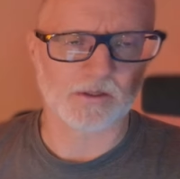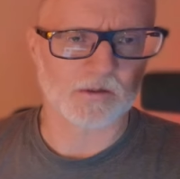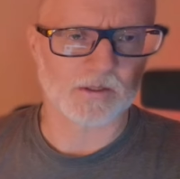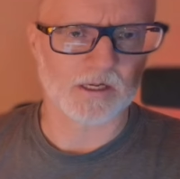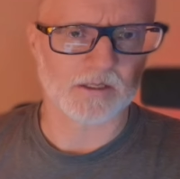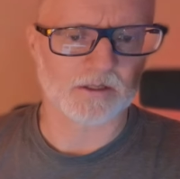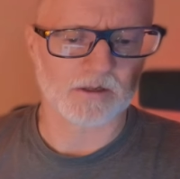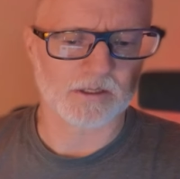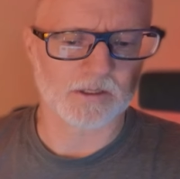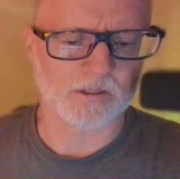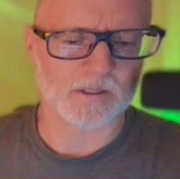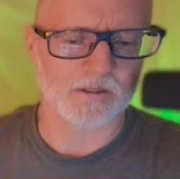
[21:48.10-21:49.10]
side
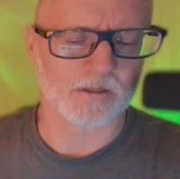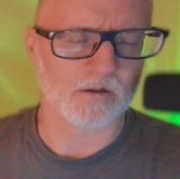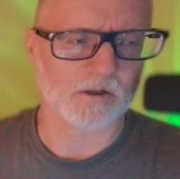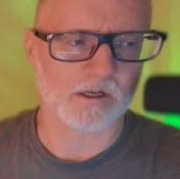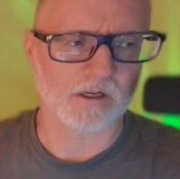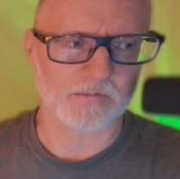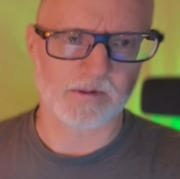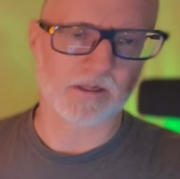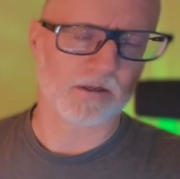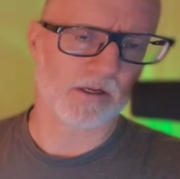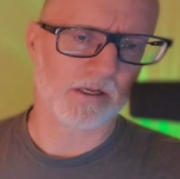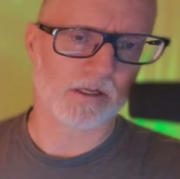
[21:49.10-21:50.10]
stretches in yoga,
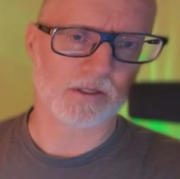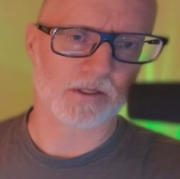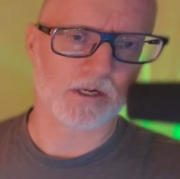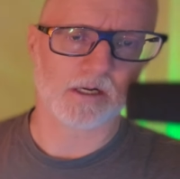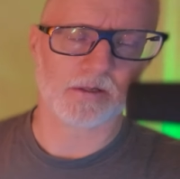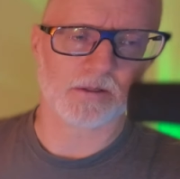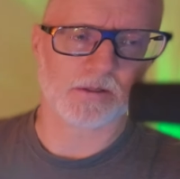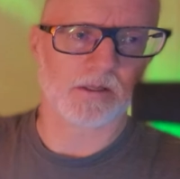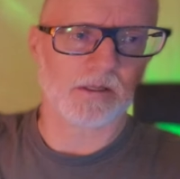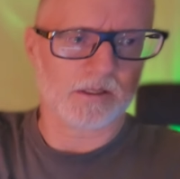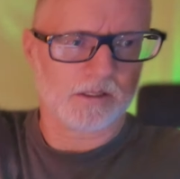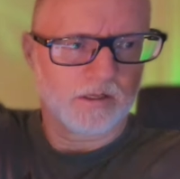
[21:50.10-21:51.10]
particularly in Ashtanga. There's
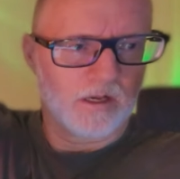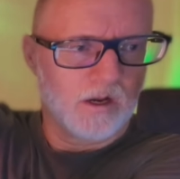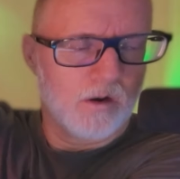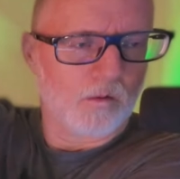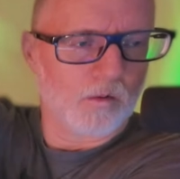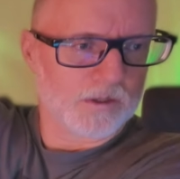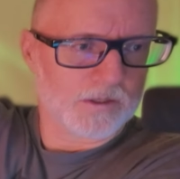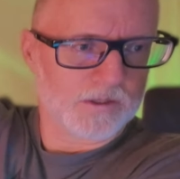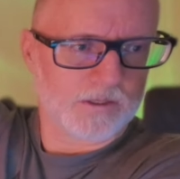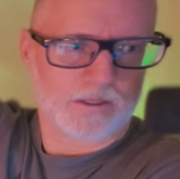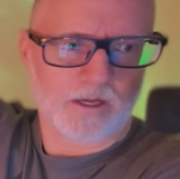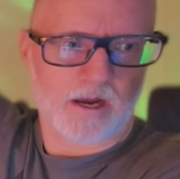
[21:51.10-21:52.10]
nothing that works the
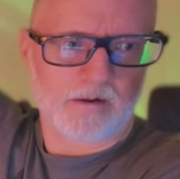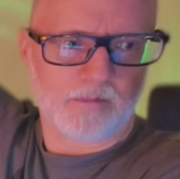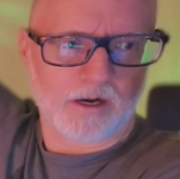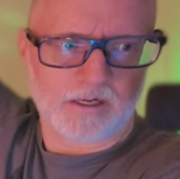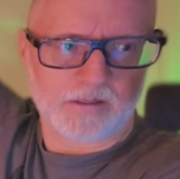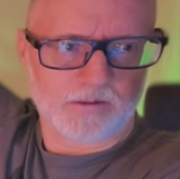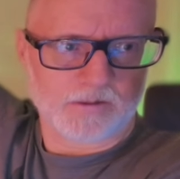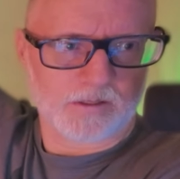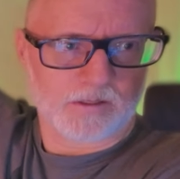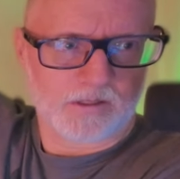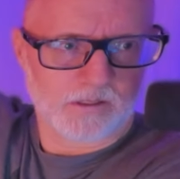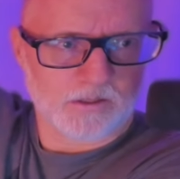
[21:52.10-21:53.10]
side body. There's
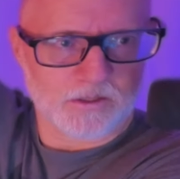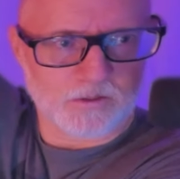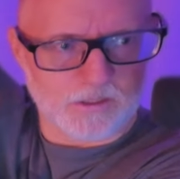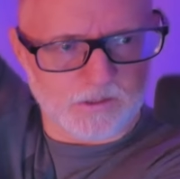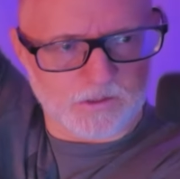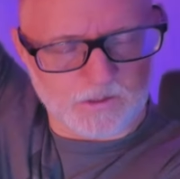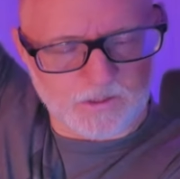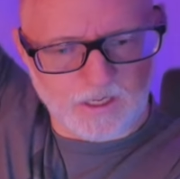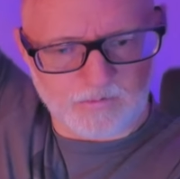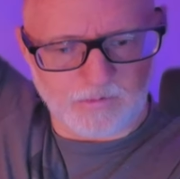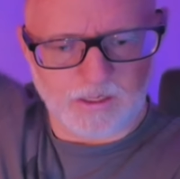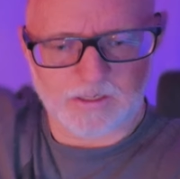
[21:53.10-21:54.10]
nothing that stretches the
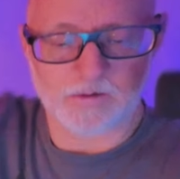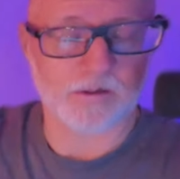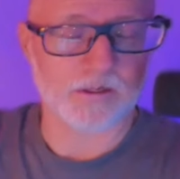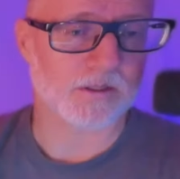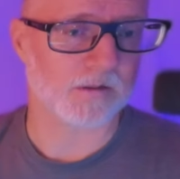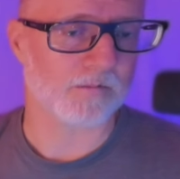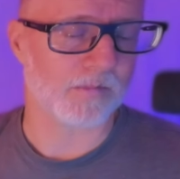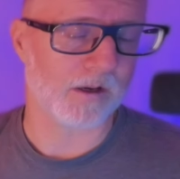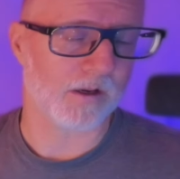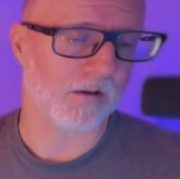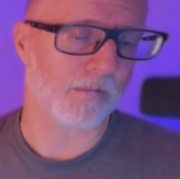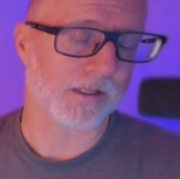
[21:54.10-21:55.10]
side body. There is in,
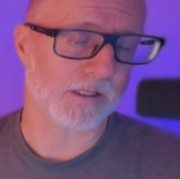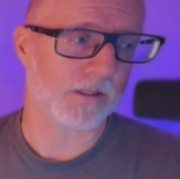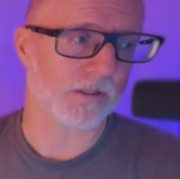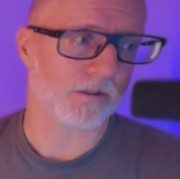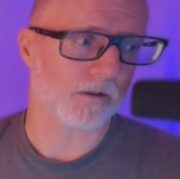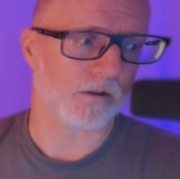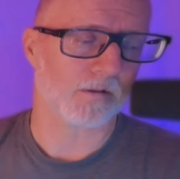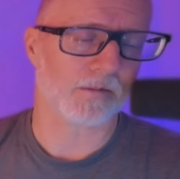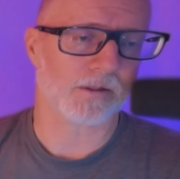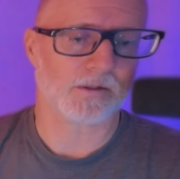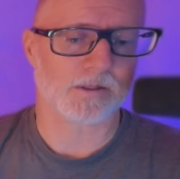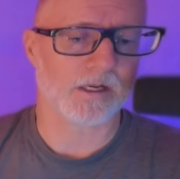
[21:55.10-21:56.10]
in Baptiste yoga, but
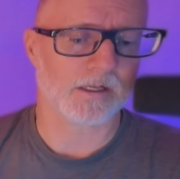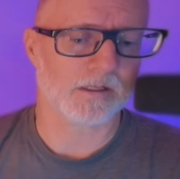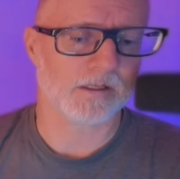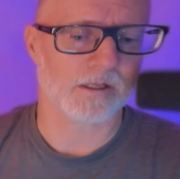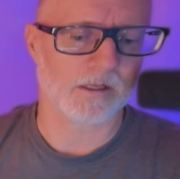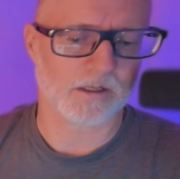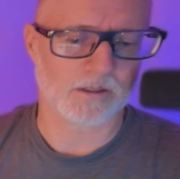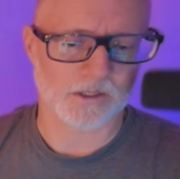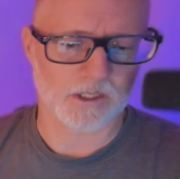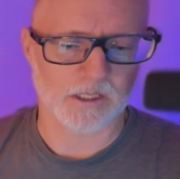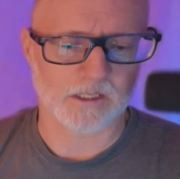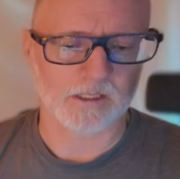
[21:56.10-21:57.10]
there's not in, in
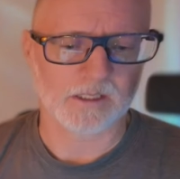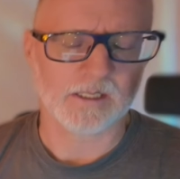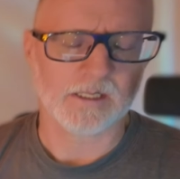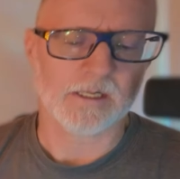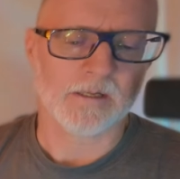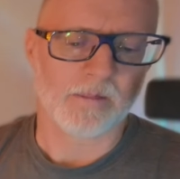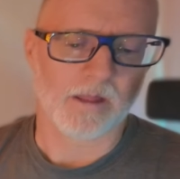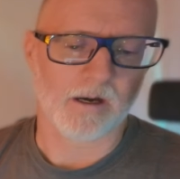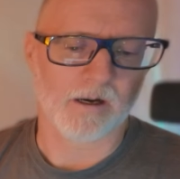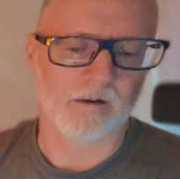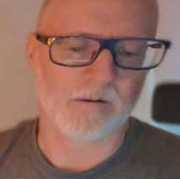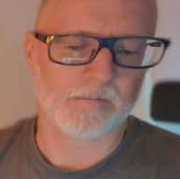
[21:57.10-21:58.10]
Ashtanga.
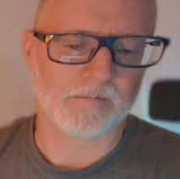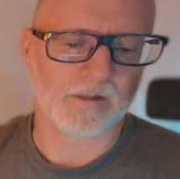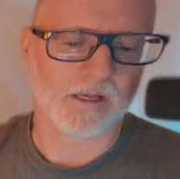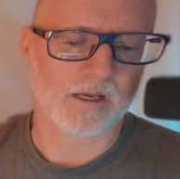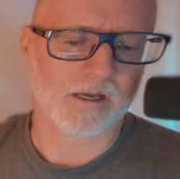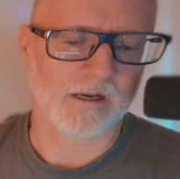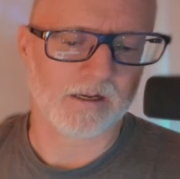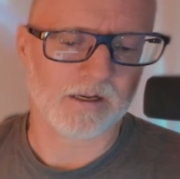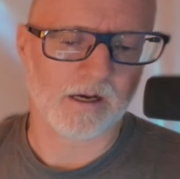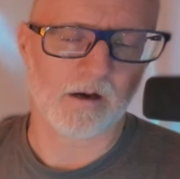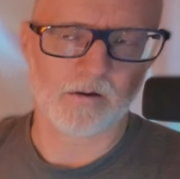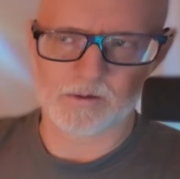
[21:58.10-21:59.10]
Um, and
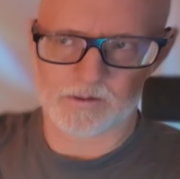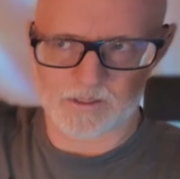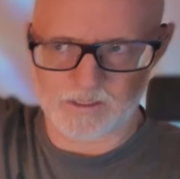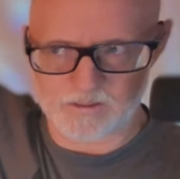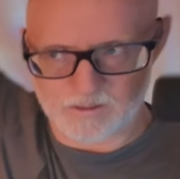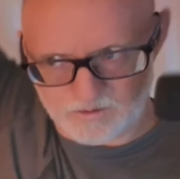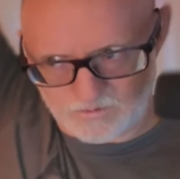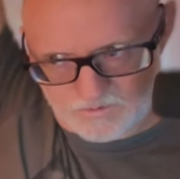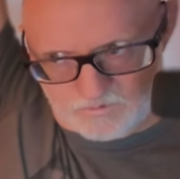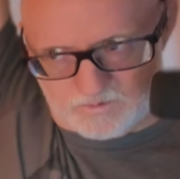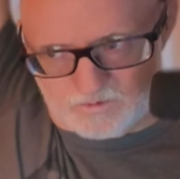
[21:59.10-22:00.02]
other than you know the, the